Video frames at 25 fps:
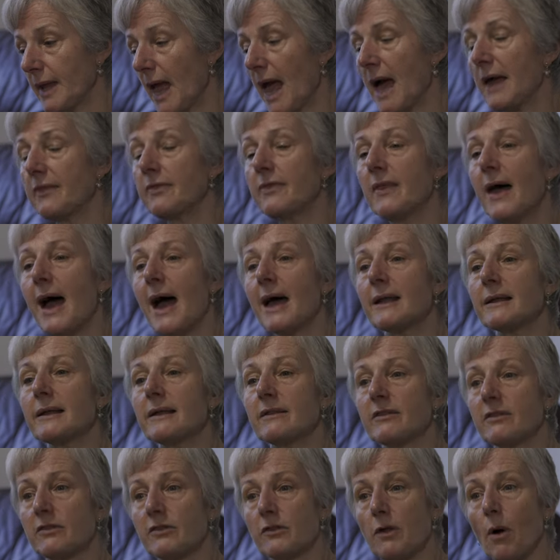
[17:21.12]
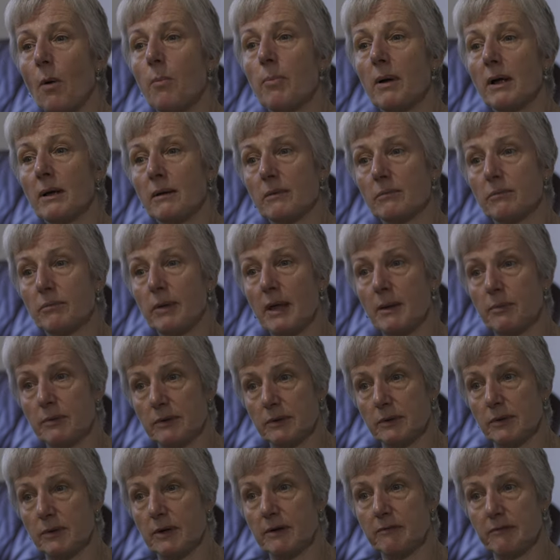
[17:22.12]
and that is stopping people
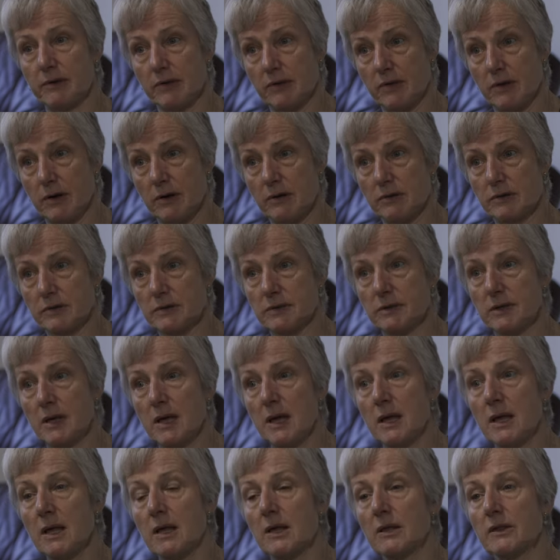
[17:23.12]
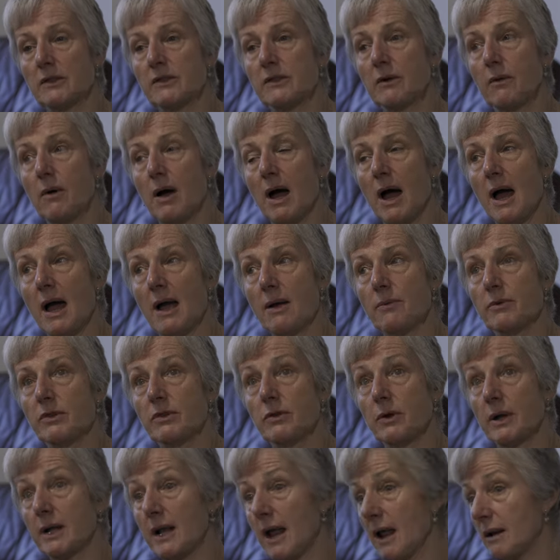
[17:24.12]
doing research. So I was
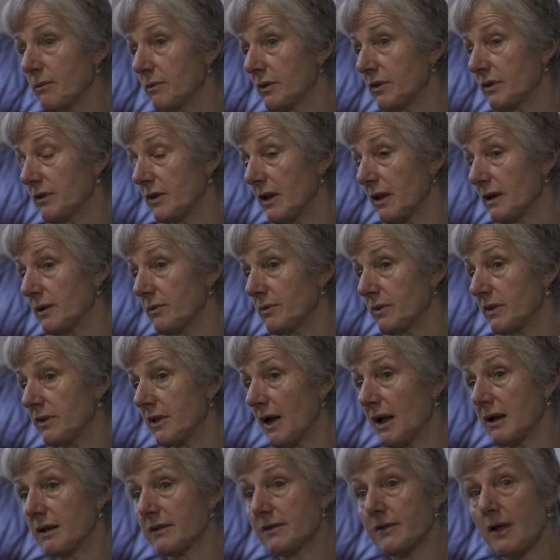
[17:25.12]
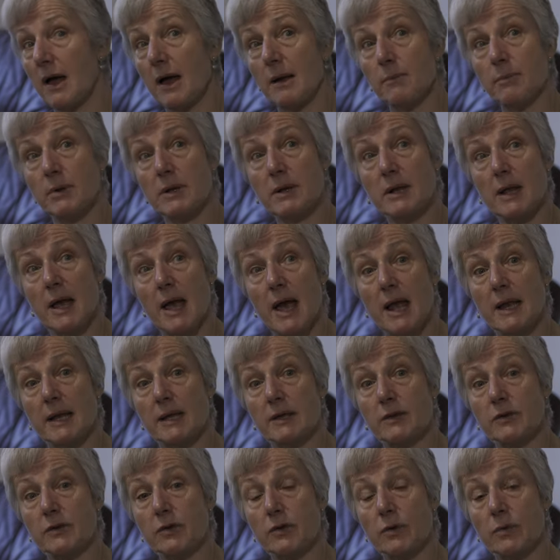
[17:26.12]
doing an animal study with psilocybin, and
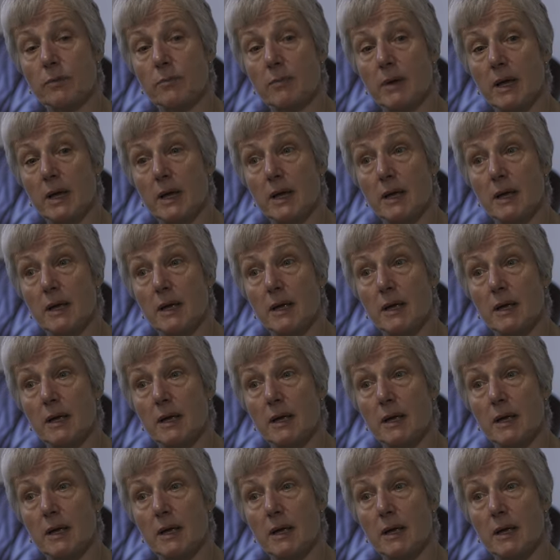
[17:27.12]
it took me